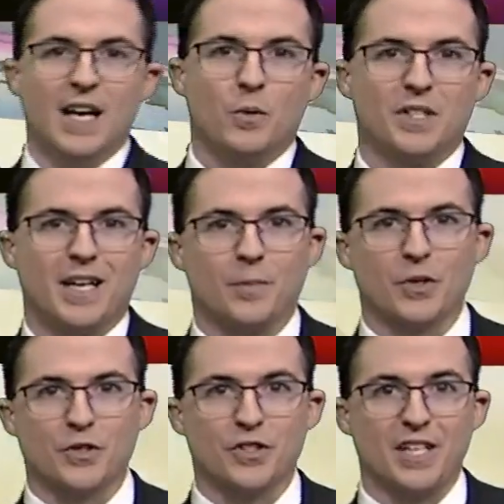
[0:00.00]
with
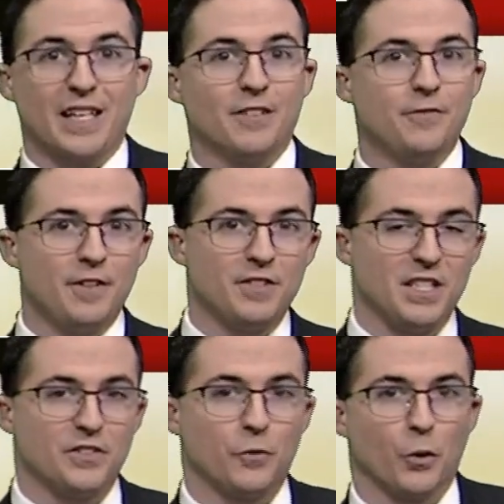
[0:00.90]
temperatures in the
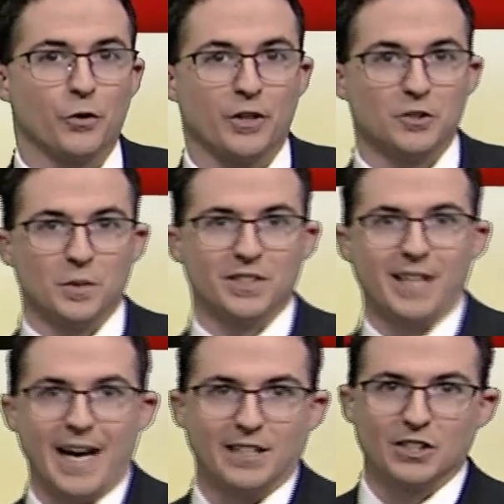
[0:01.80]
50s for Christmas
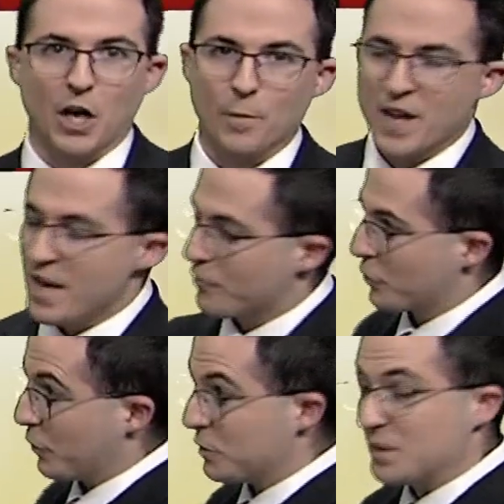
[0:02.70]
Day. So for
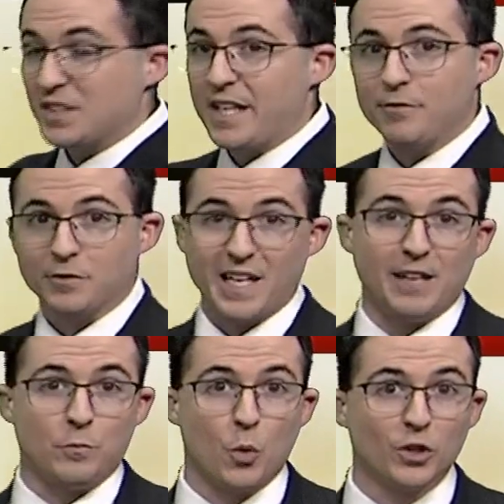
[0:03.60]
Christmas Eve,
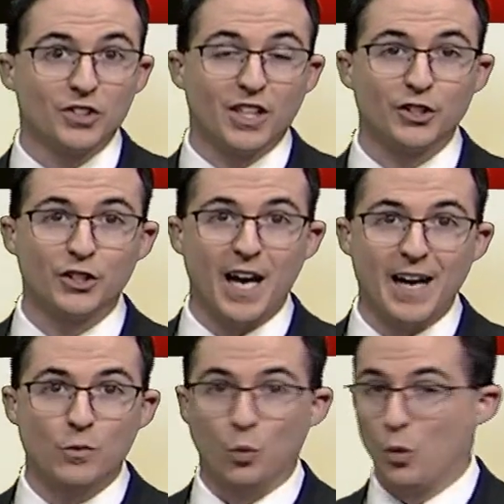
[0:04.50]
again, more
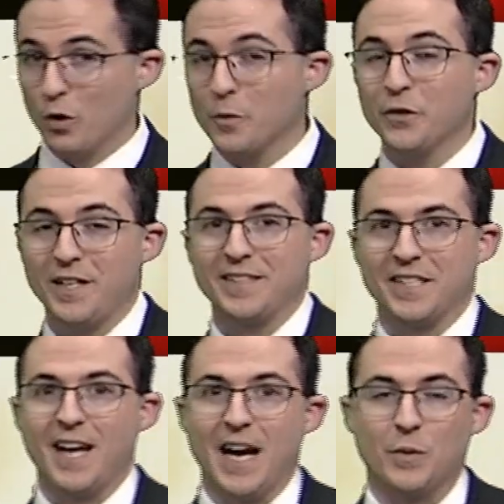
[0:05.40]
sunshine, warmer than
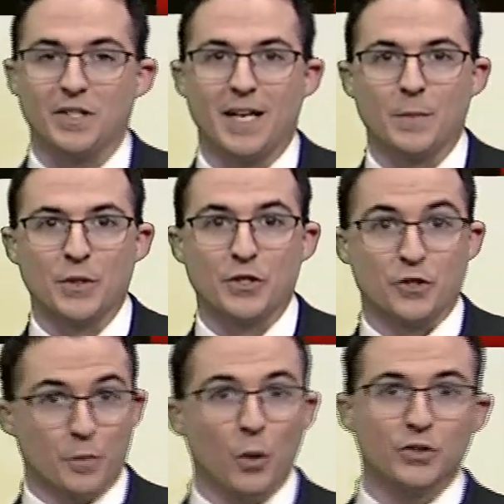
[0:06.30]
today with
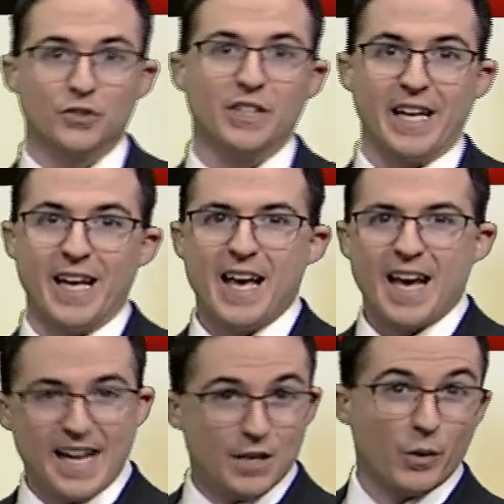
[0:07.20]
temperatures mostly
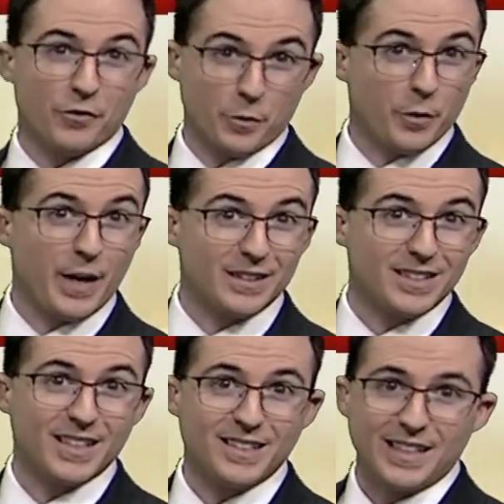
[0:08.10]
anywhere from about
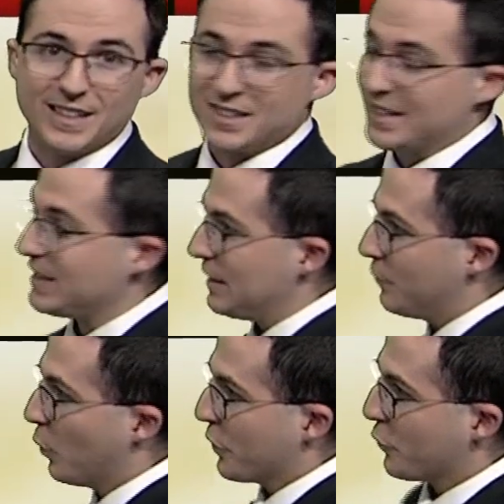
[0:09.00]
60 to
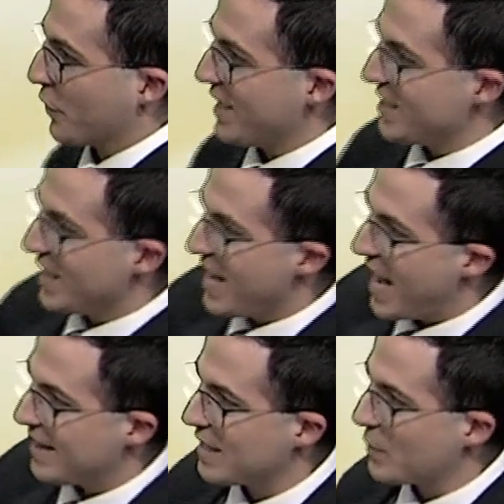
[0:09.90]
64 degrees.
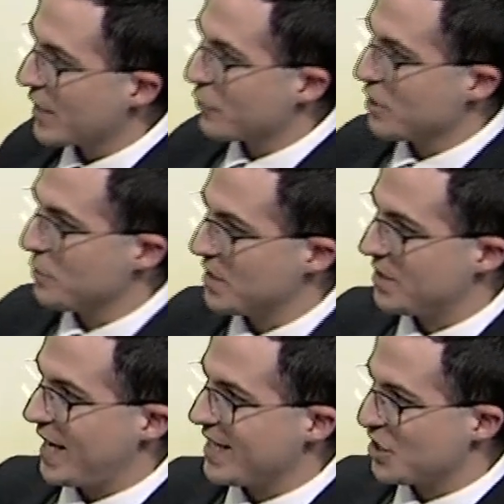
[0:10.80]
And then by Christmas
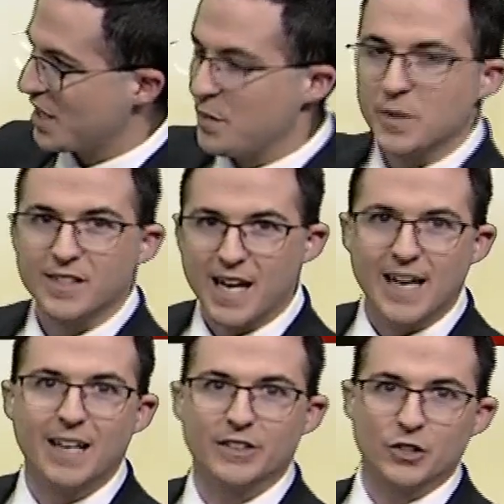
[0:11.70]
Day, just keeping an
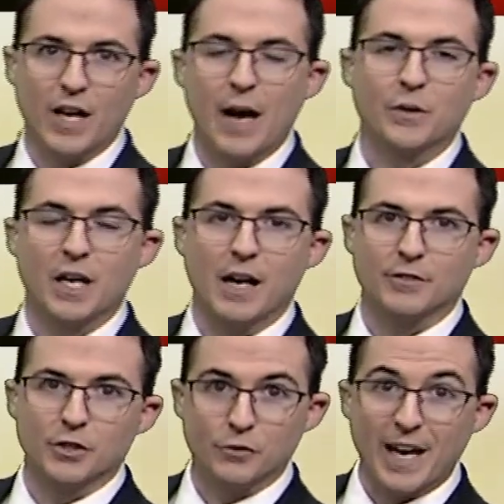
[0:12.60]
eye on the cloud
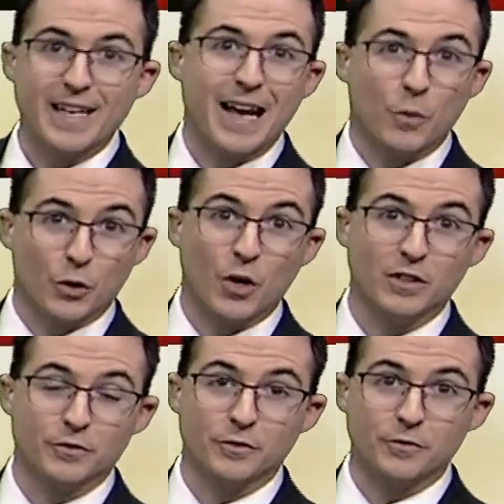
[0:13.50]
cover. Right now we're
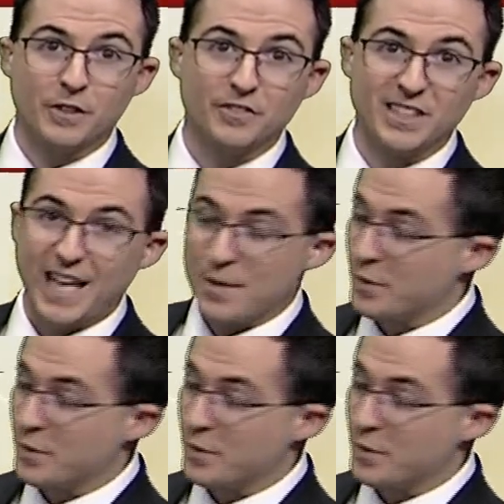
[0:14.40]
calling for 58,